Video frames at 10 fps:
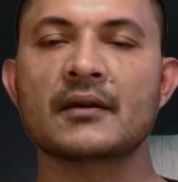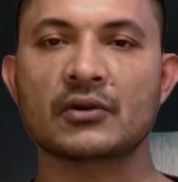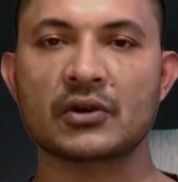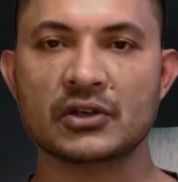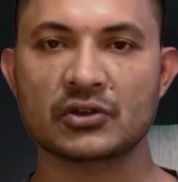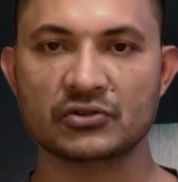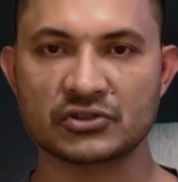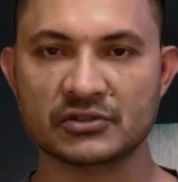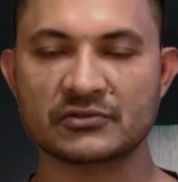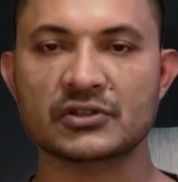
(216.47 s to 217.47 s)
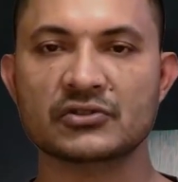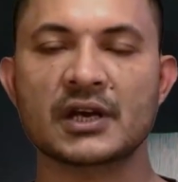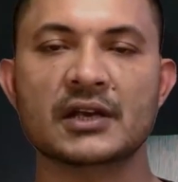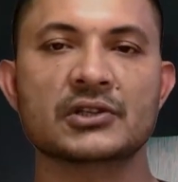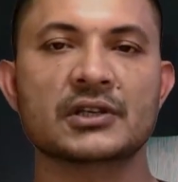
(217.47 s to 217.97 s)
You can use different
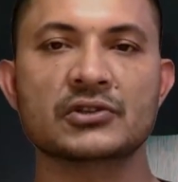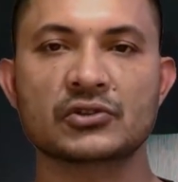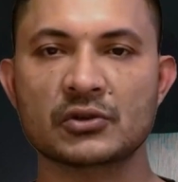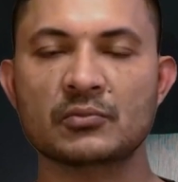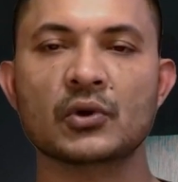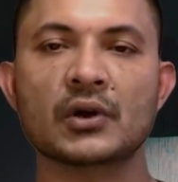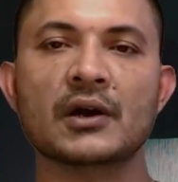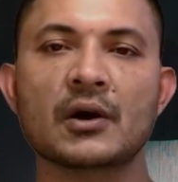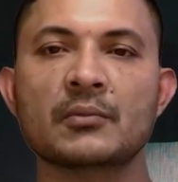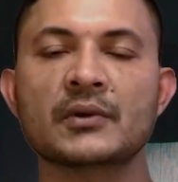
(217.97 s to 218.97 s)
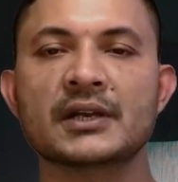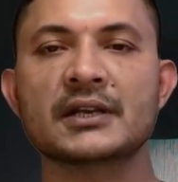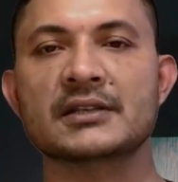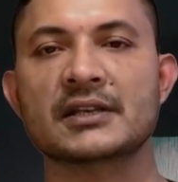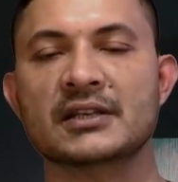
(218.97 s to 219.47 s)
strategies to deploy an
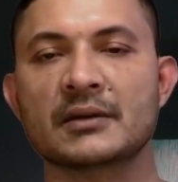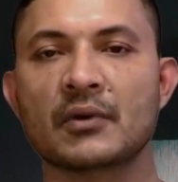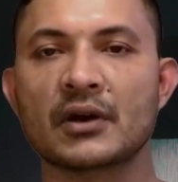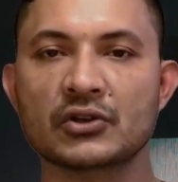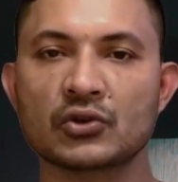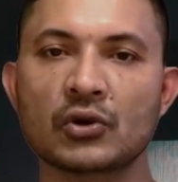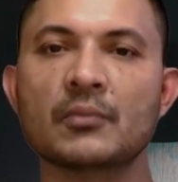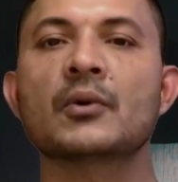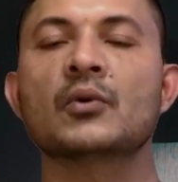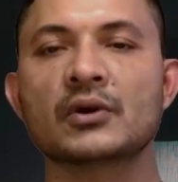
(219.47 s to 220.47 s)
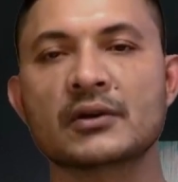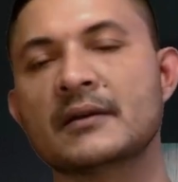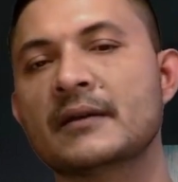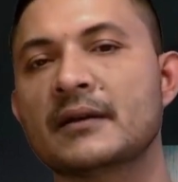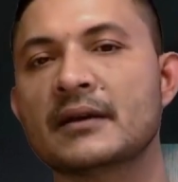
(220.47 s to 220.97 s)
operating system on a new computer.
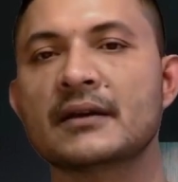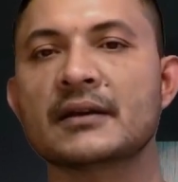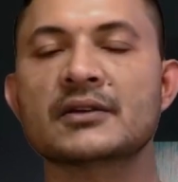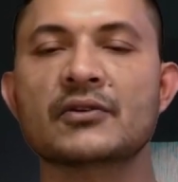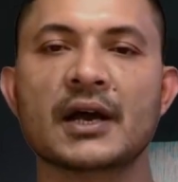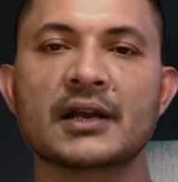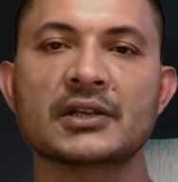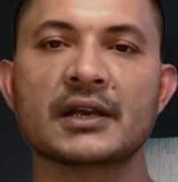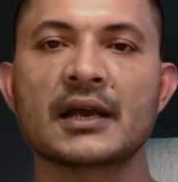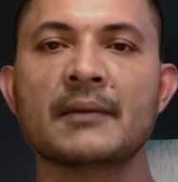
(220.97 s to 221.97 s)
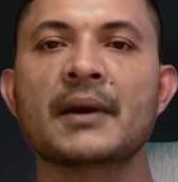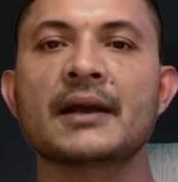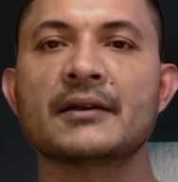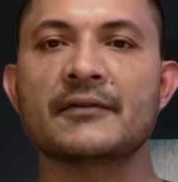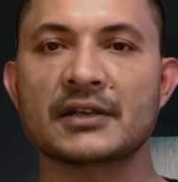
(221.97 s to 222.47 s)
The strategy that
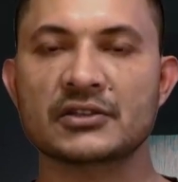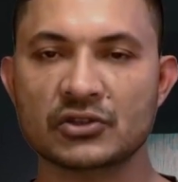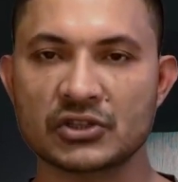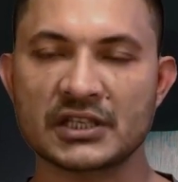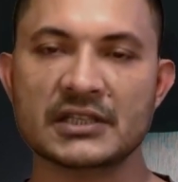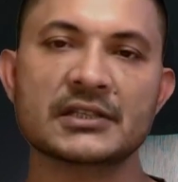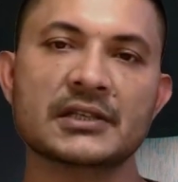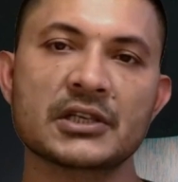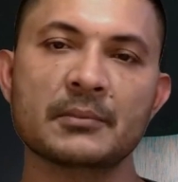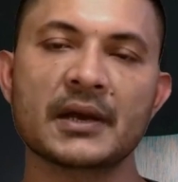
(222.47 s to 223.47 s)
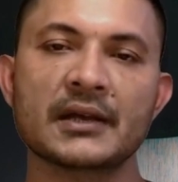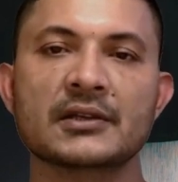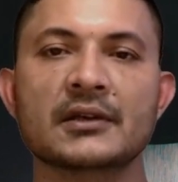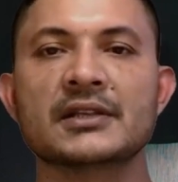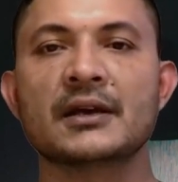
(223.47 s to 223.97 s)
best fits your needs depends
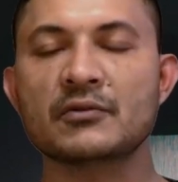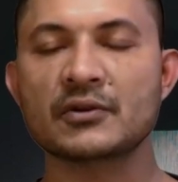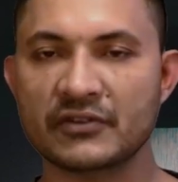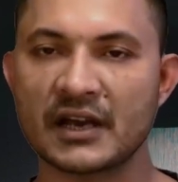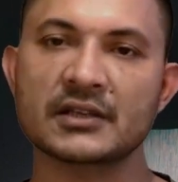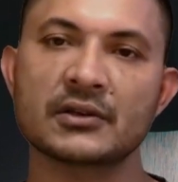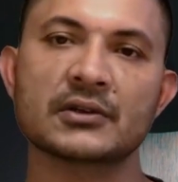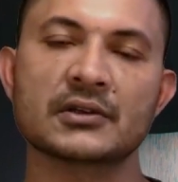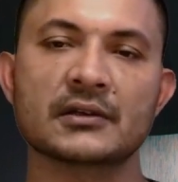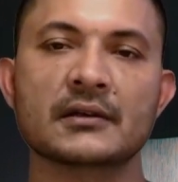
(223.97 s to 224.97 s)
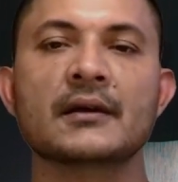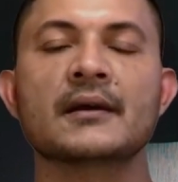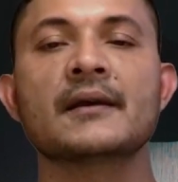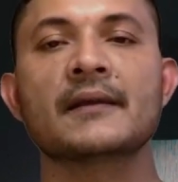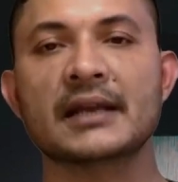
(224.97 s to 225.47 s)
on several factors.
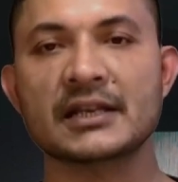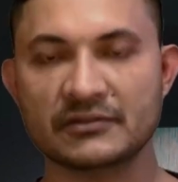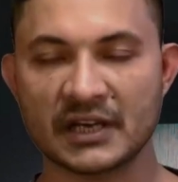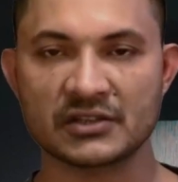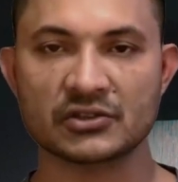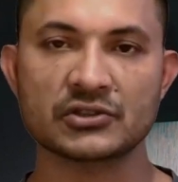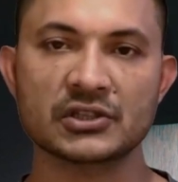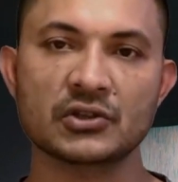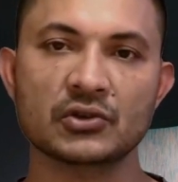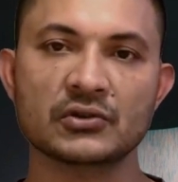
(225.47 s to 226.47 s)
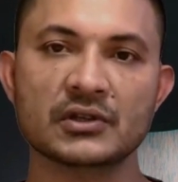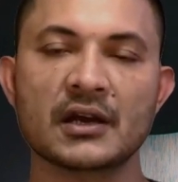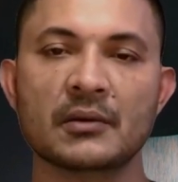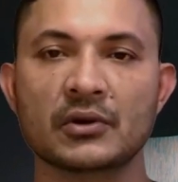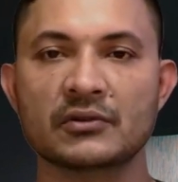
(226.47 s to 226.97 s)
These factors include the
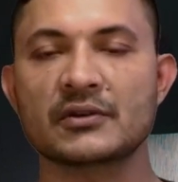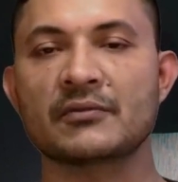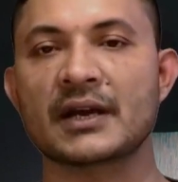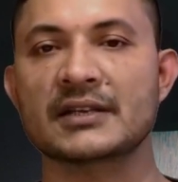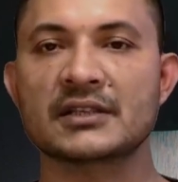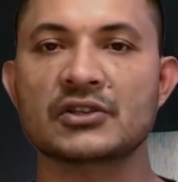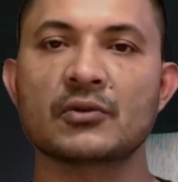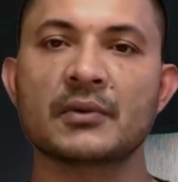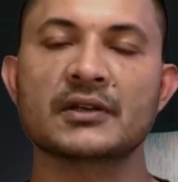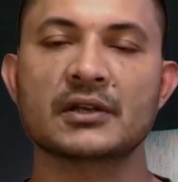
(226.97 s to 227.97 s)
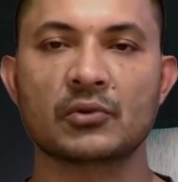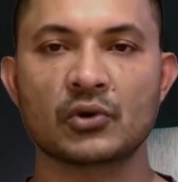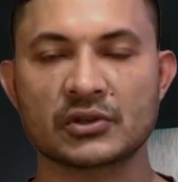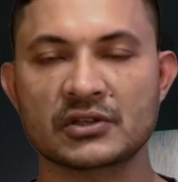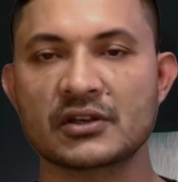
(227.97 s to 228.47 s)
number of devices you must
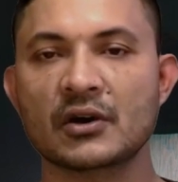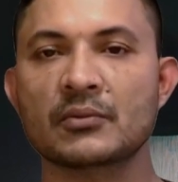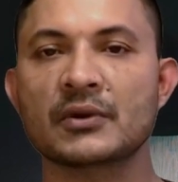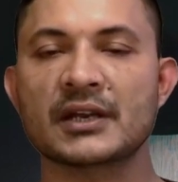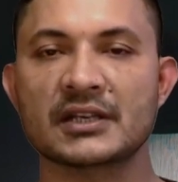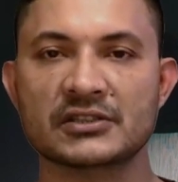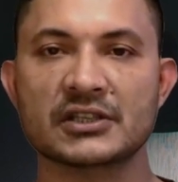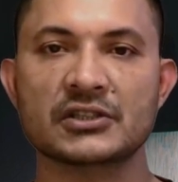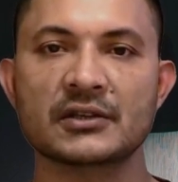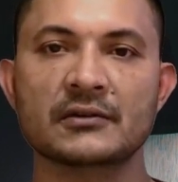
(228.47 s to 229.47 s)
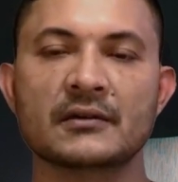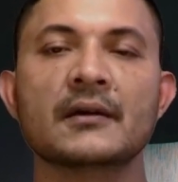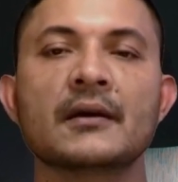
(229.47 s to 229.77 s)
deploy to the operating system,